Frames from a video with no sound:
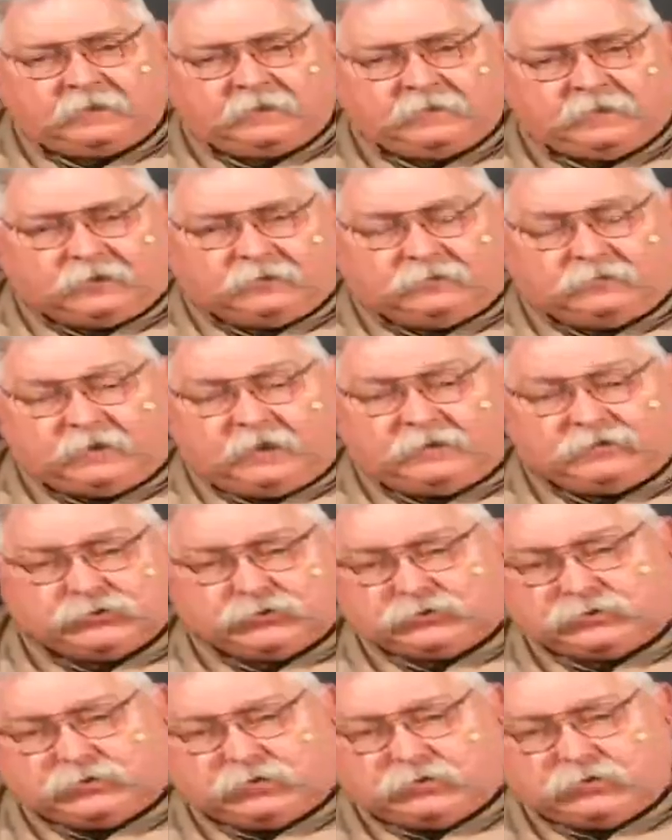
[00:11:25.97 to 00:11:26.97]
that are
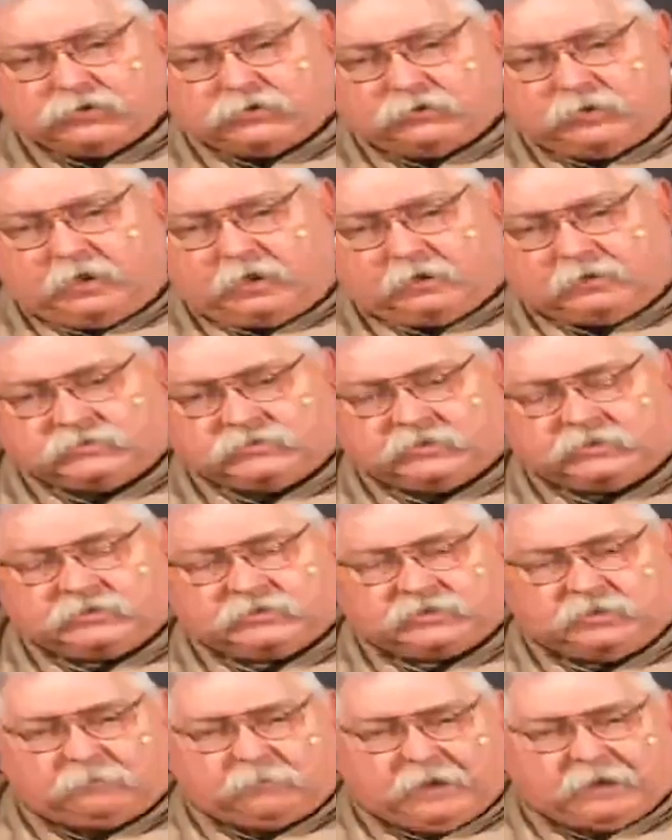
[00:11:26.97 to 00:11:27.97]
dangerous to your lungs. It's
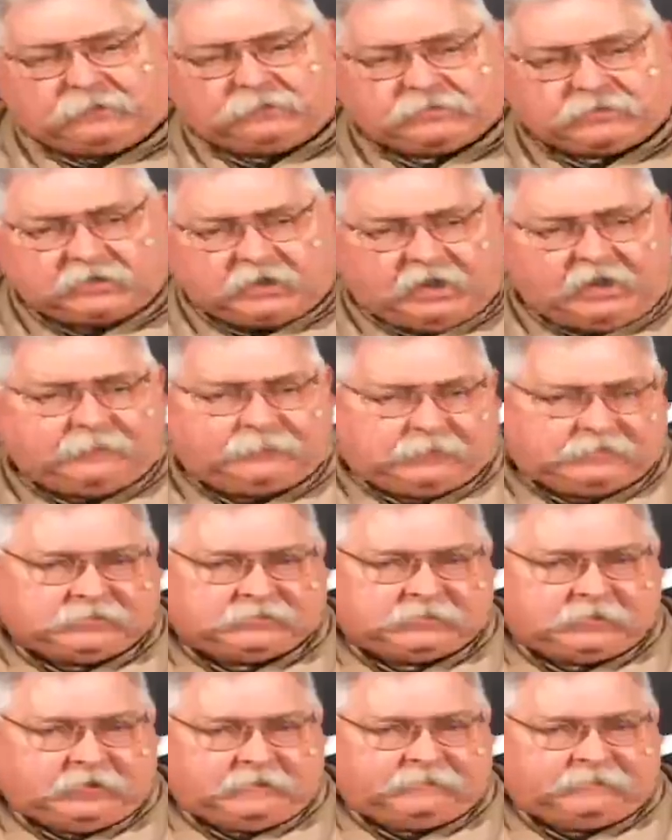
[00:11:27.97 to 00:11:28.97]
the microscopic
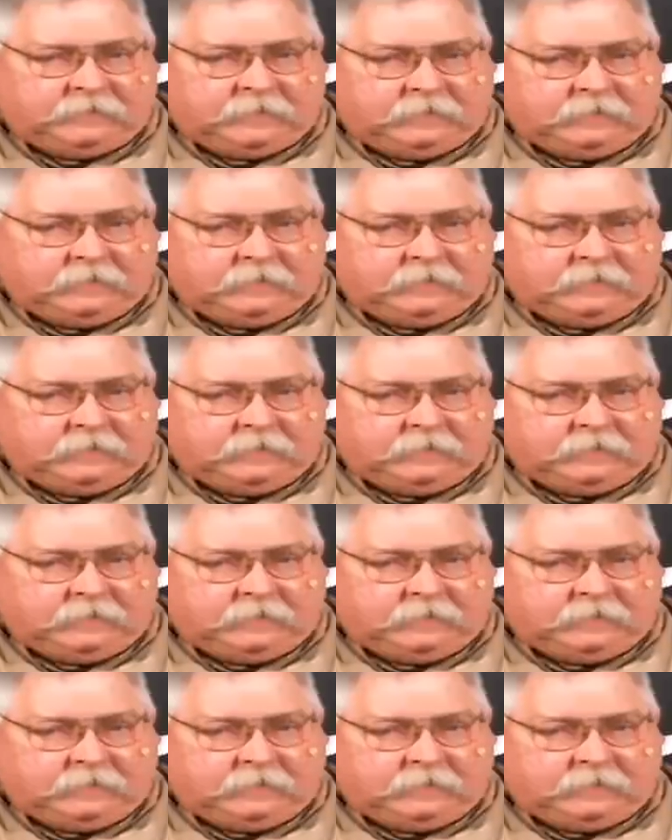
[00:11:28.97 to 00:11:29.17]
stuff.